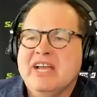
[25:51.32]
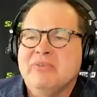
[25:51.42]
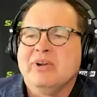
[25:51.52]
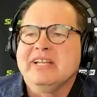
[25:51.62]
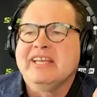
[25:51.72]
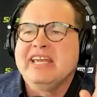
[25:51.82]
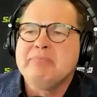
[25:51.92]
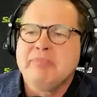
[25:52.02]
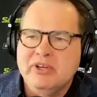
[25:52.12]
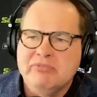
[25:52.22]
would
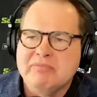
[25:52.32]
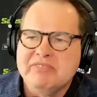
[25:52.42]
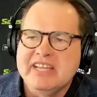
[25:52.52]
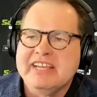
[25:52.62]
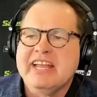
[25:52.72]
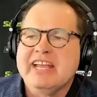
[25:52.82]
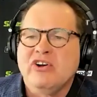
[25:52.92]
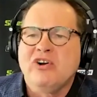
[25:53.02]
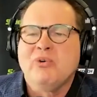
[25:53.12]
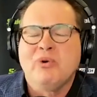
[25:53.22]
keep you from taking a
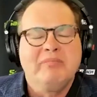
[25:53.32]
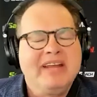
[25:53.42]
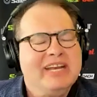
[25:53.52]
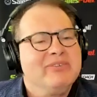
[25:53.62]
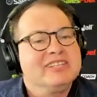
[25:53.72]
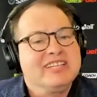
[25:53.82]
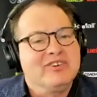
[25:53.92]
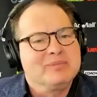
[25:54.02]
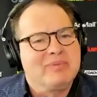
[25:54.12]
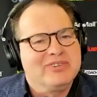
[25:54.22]
call or meeting with a
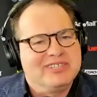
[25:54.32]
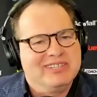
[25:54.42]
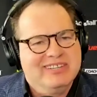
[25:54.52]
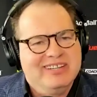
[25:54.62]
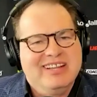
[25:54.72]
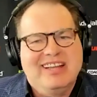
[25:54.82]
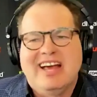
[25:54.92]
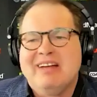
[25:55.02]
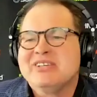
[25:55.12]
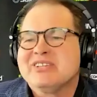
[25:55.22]
salesperson?
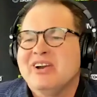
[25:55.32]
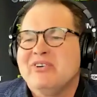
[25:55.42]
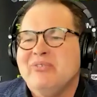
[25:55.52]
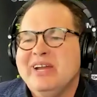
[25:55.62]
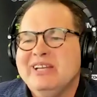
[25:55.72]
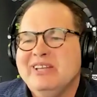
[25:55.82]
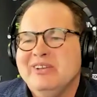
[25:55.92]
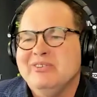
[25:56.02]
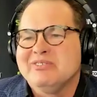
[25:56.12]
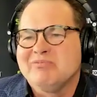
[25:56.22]
Mm. I'm just mm. going to read to
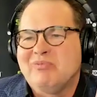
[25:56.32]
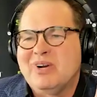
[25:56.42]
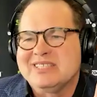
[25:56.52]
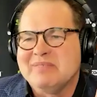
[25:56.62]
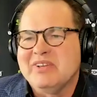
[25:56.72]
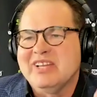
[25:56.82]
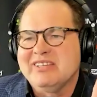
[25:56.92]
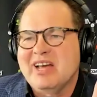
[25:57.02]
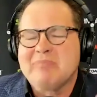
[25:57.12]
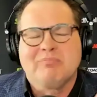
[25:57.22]
you what some of the
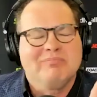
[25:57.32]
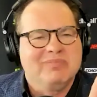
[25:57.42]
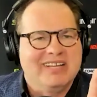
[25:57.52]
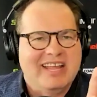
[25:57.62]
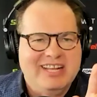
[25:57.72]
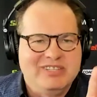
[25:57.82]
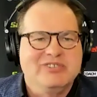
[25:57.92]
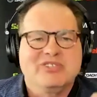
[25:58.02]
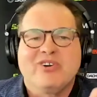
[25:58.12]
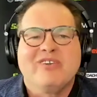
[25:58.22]
top
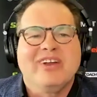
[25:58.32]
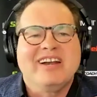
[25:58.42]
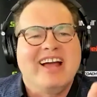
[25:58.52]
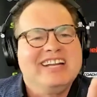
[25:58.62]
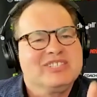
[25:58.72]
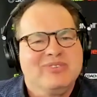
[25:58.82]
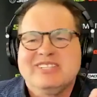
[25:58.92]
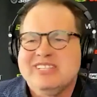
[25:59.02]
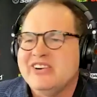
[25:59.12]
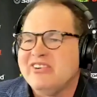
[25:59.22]
answers are or whatever. I just want to
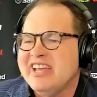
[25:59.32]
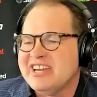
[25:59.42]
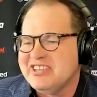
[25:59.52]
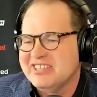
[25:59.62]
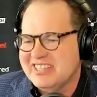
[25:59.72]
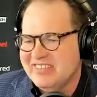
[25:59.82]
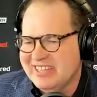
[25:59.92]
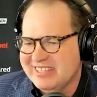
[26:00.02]
see your reaction to some of these.